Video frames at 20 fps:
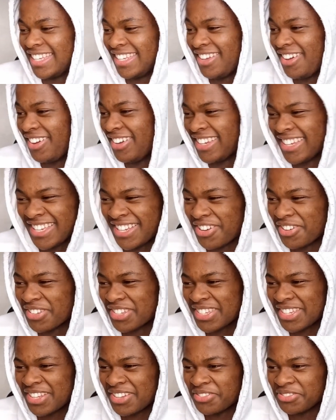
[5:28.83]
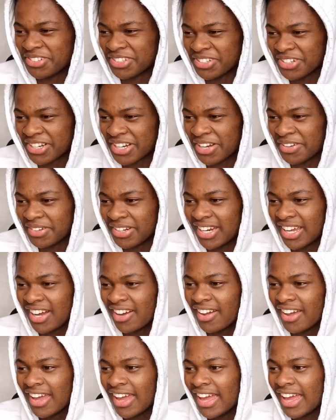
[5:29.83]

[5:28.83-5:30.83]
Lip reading: Y'all just go see the video coming out.